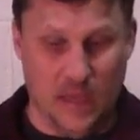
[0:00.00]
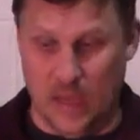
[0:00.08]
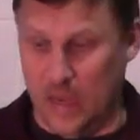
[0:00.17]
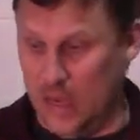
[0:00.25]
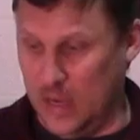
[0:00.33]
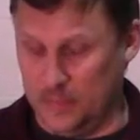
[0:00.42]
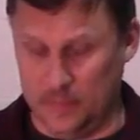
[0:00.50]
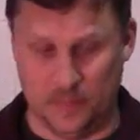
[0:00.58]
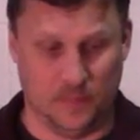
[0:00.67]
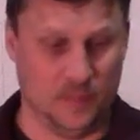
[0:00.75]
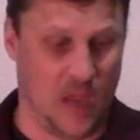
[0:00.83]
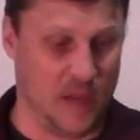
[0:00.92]

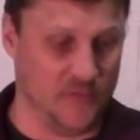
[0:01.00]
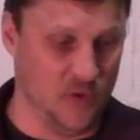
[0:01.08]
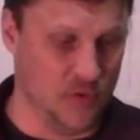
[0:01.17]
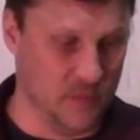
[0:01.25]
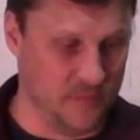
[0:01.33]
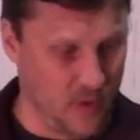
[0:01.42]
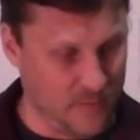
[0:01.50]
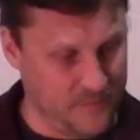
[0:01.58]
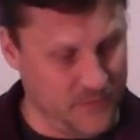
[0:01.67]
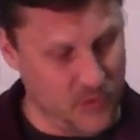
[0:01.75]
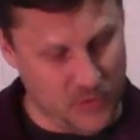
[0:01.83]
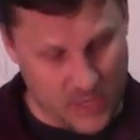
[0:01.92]
I've used them for a
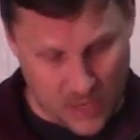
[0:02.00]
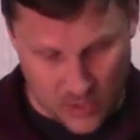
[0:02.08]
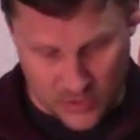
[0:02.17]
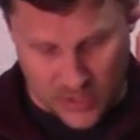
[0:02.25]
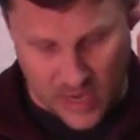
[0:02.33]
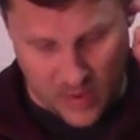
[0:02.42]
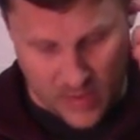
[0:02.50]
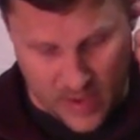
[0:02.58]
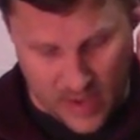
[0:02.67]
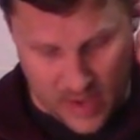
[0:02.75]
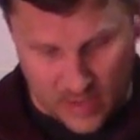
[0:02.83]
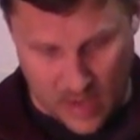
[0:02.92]
few years now,
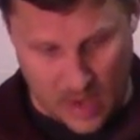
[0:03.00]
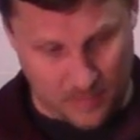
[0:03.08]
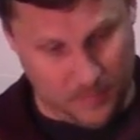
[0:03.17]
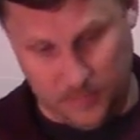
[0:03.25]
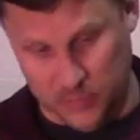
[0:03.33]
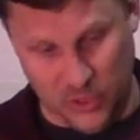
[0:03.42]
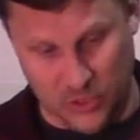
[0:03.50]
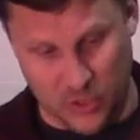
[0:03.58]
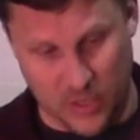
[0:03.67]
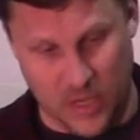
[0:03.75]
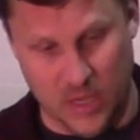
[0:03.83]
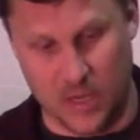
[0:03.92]
and I'm just
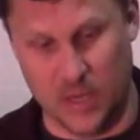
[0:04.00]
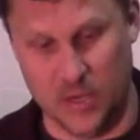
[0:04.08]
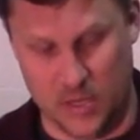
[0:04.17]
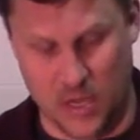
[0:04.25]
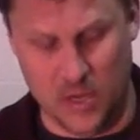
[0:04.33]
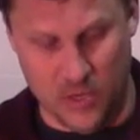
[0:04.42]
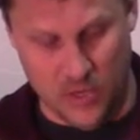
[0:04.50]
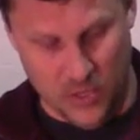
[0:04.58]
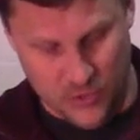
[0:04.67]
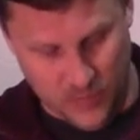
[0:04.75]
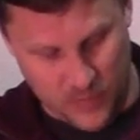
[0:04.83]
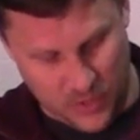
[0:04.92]
going to continue to
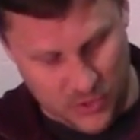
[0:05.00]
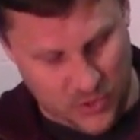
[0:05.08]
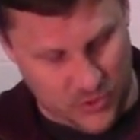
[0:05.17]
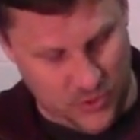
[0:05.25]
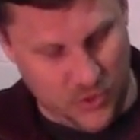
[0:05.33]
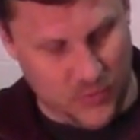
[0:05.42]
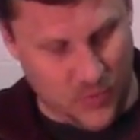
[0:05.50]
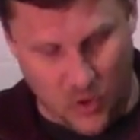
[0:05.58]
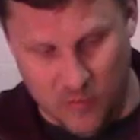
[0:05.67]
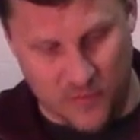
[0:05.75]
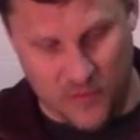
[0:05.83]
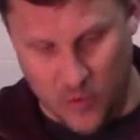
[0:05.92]
use them because you can use them
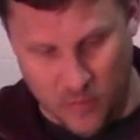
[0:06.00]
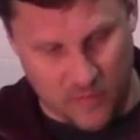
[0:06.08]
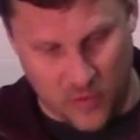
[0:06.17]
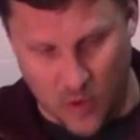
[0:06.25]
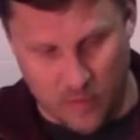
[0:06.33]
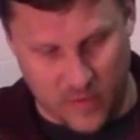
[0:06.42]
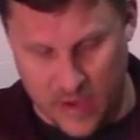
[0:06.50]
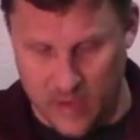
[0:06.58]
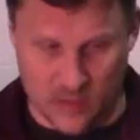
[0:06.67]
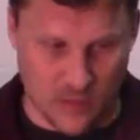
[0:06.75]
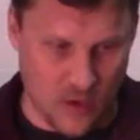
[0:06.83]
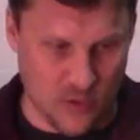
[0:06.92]
over and over and over
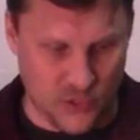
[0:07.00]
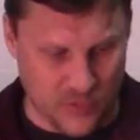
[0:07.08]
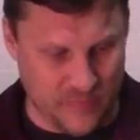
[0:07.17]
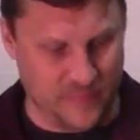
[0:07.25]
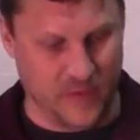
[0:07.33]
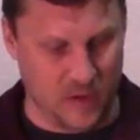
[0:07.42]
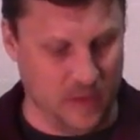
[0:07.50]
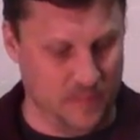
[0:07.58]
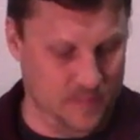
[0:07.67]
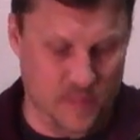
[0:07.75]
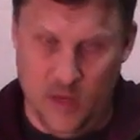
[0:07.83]
again as long as you're fairly,